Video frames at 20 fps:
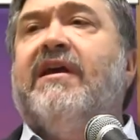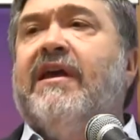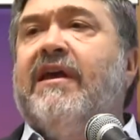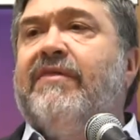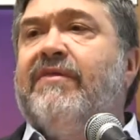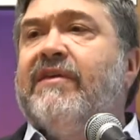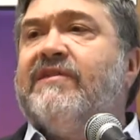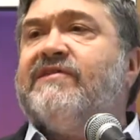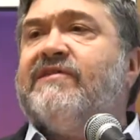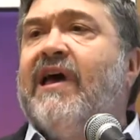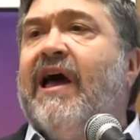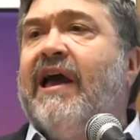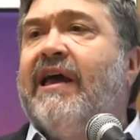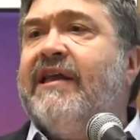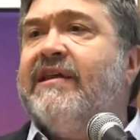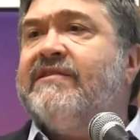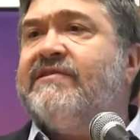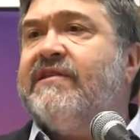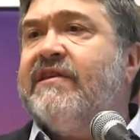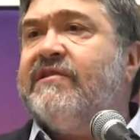in the
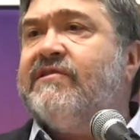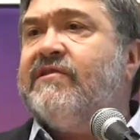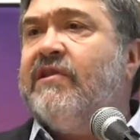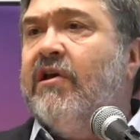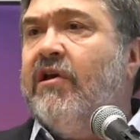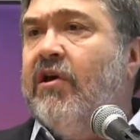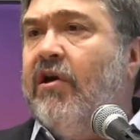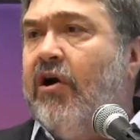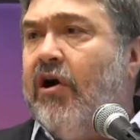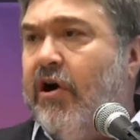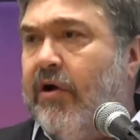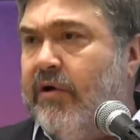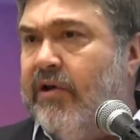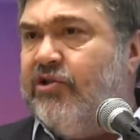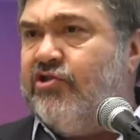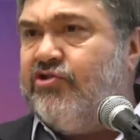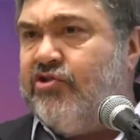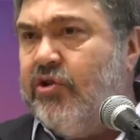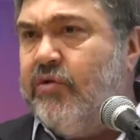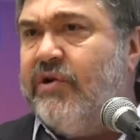sciences
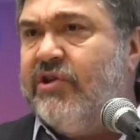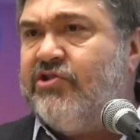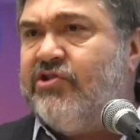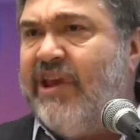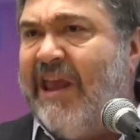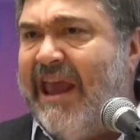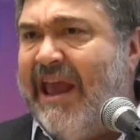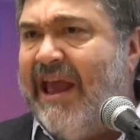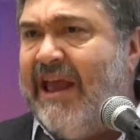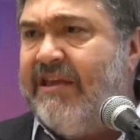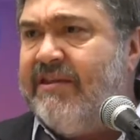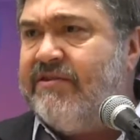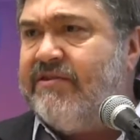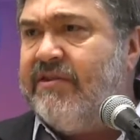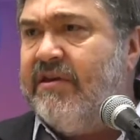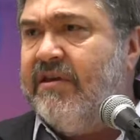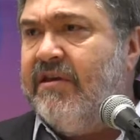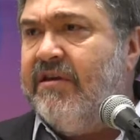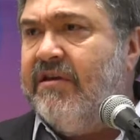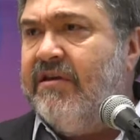are in Jewish
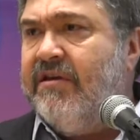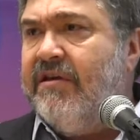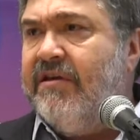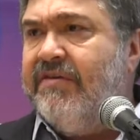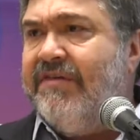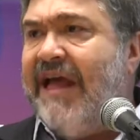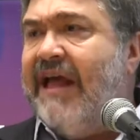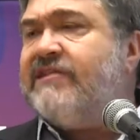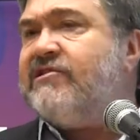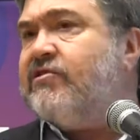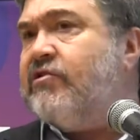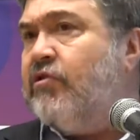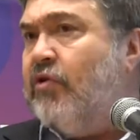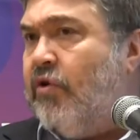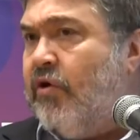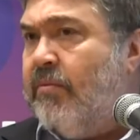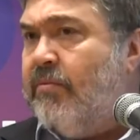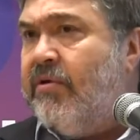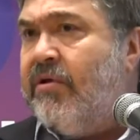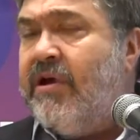hands, that's
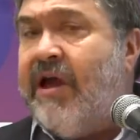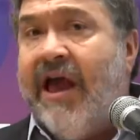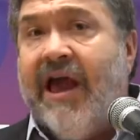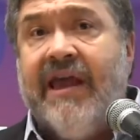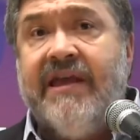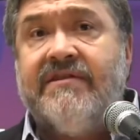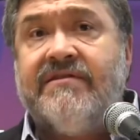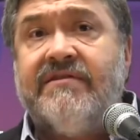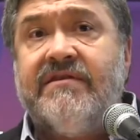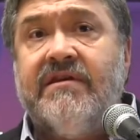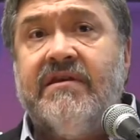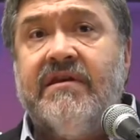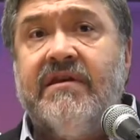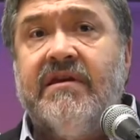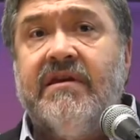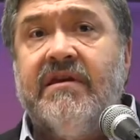normal, guys.